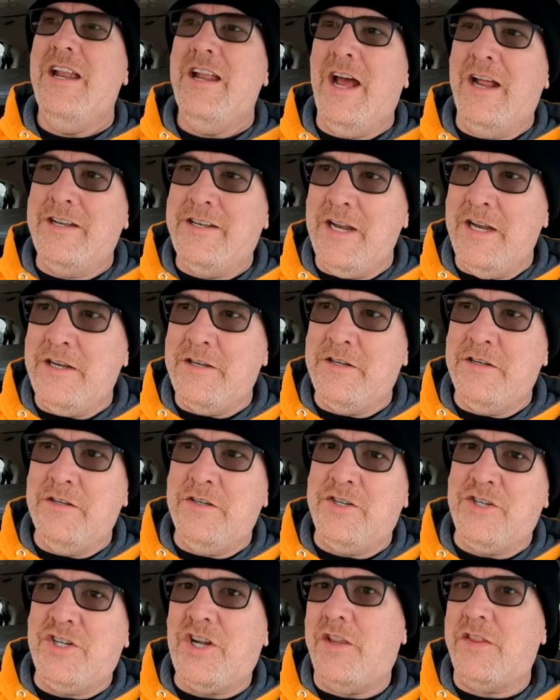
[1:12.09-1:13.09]
I did
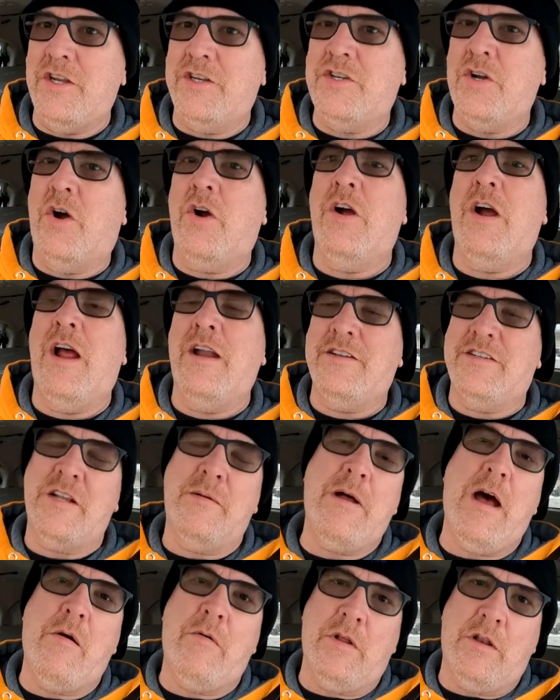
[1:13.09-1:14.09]
shut the door and
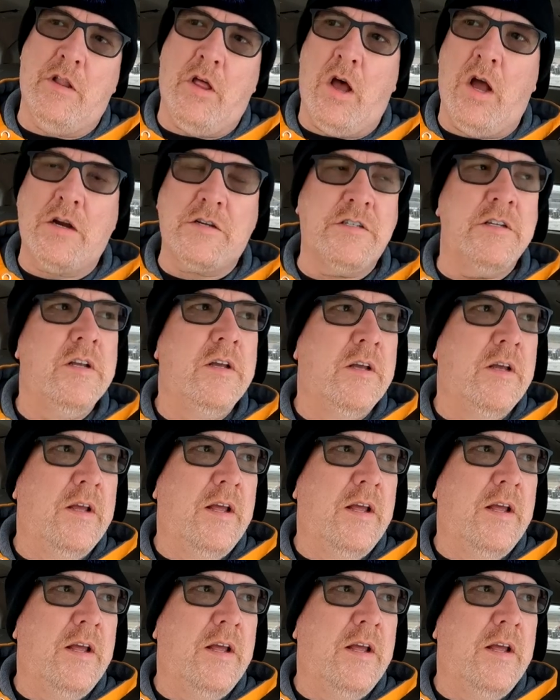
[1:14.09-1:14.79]
somehow it locked.